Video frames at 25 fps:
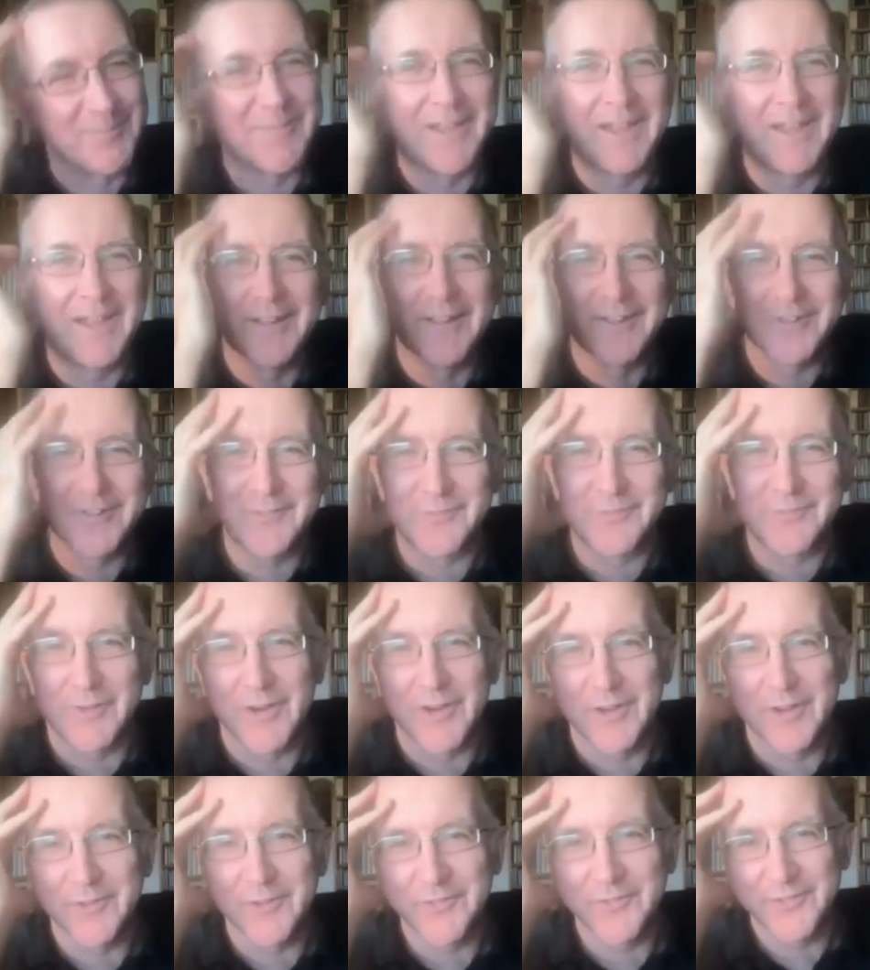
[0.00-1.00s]
Alex
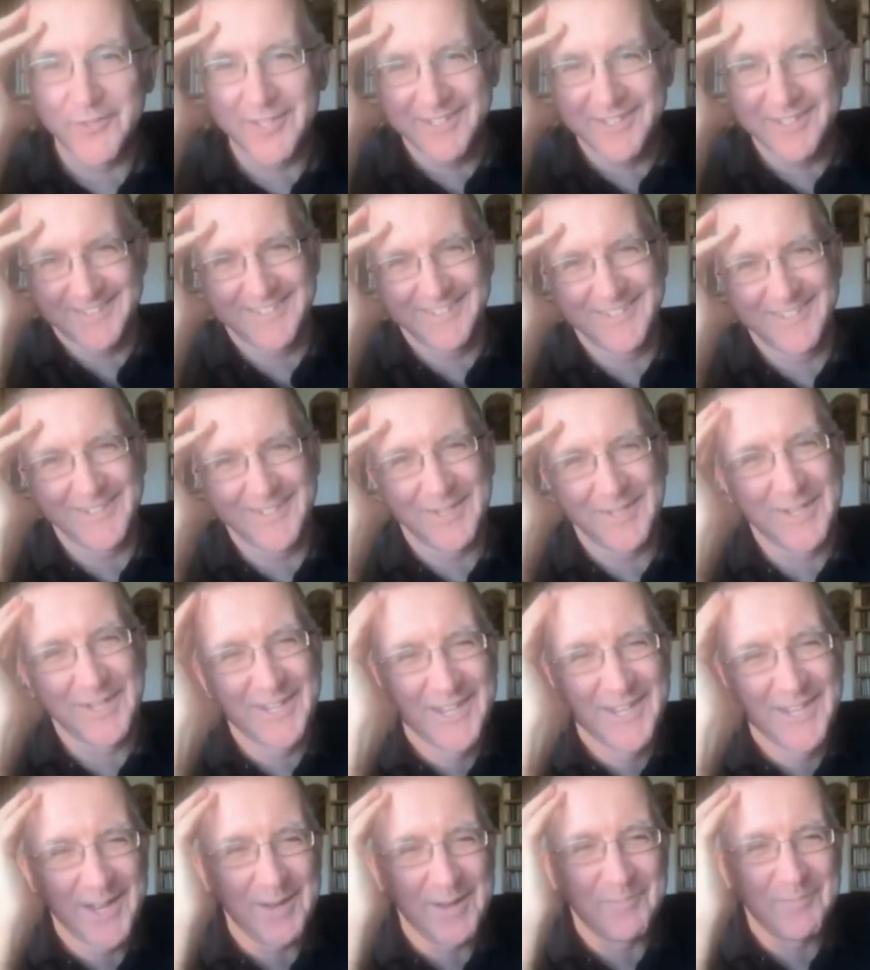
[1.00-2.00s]
Ross
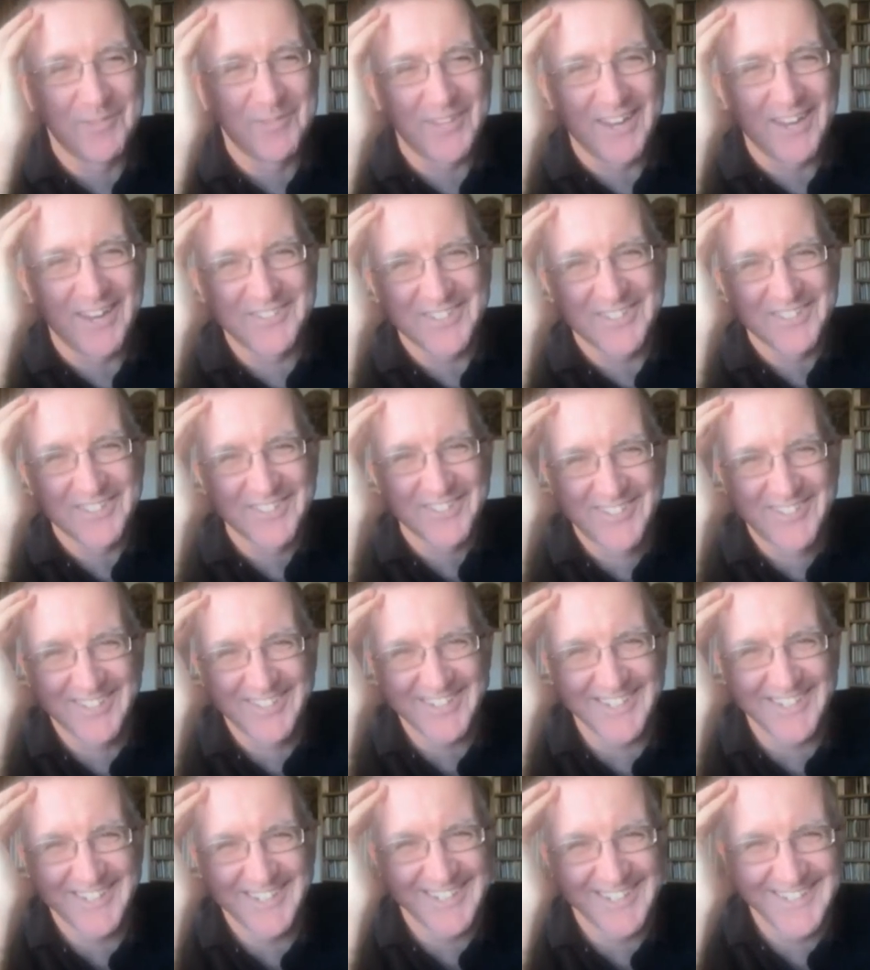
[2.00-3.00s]
obsessions.
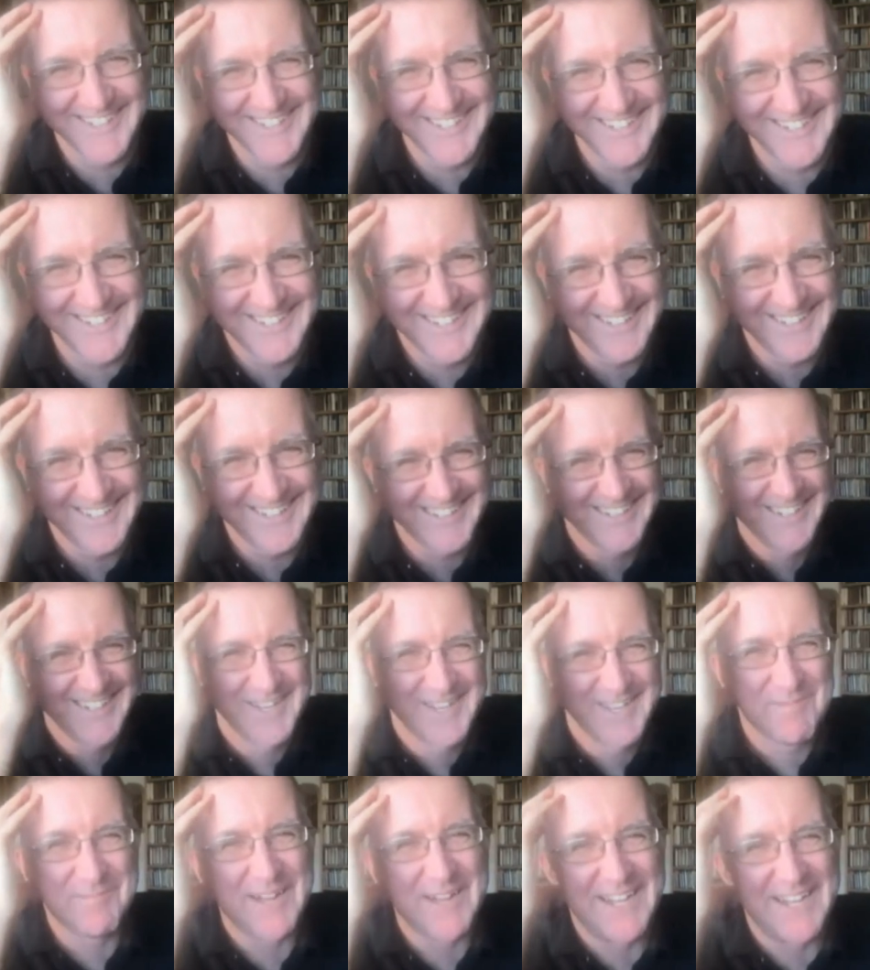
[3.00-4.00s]

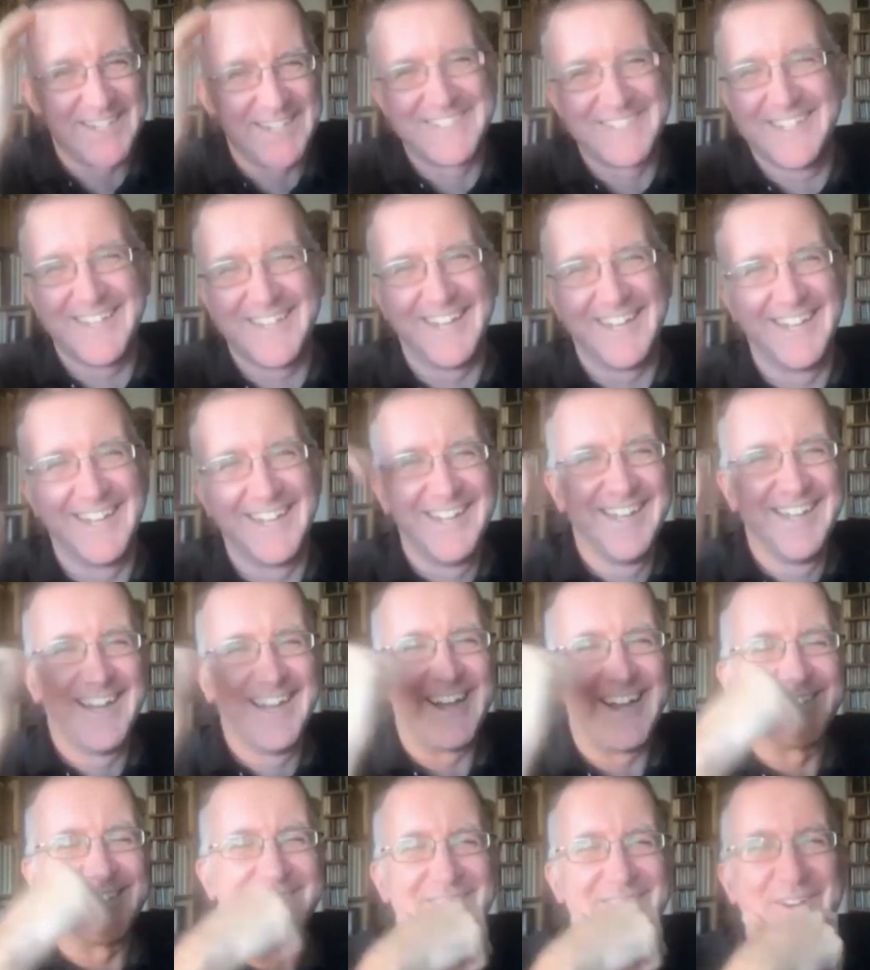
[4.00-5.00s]
But
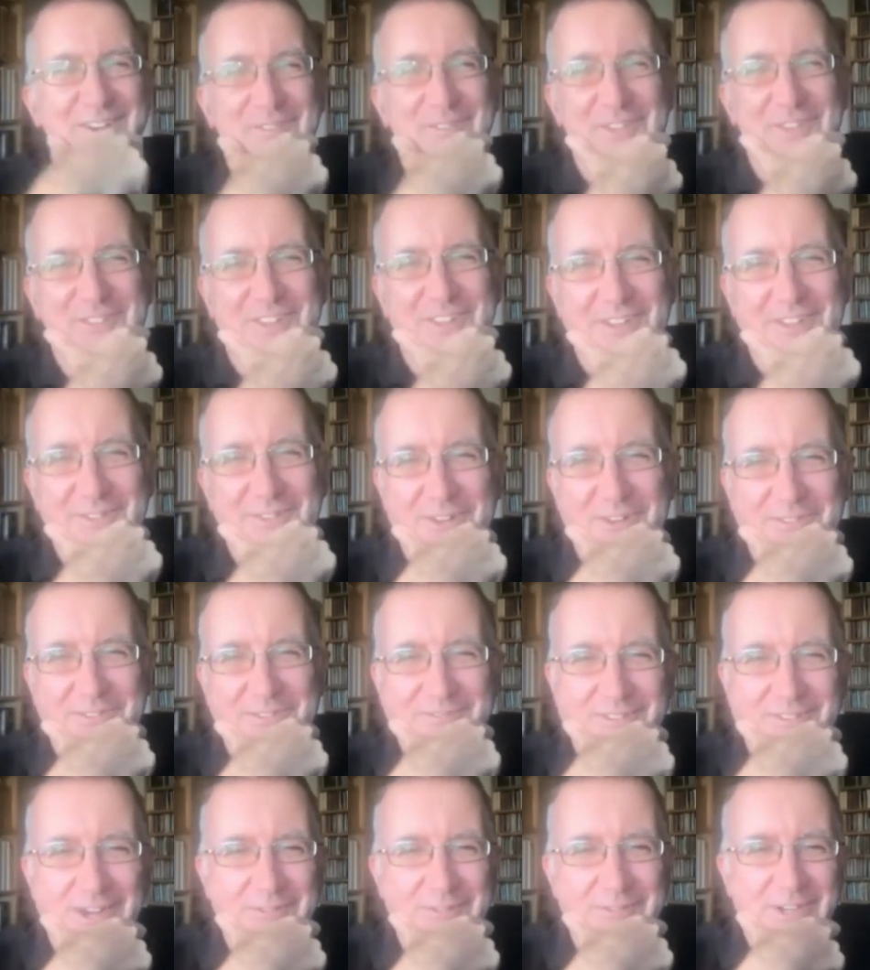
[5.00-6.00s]
I don't know if there's any one
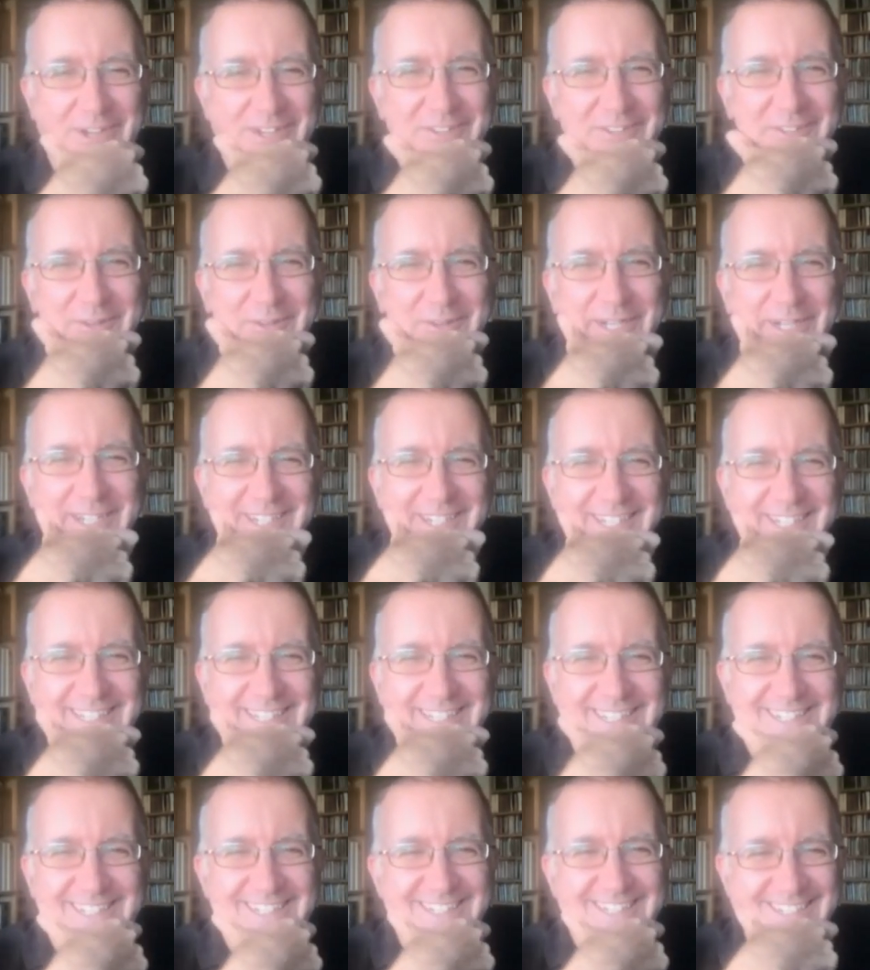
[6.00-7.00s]
right way to do
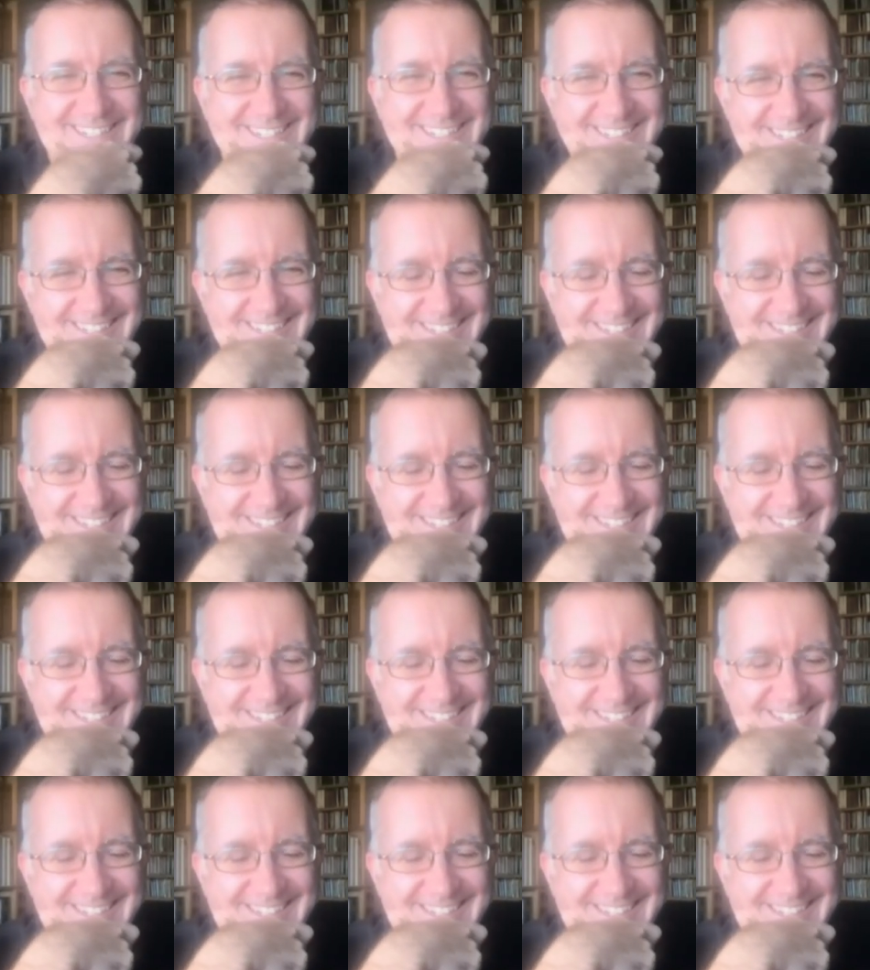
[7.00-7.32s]
it.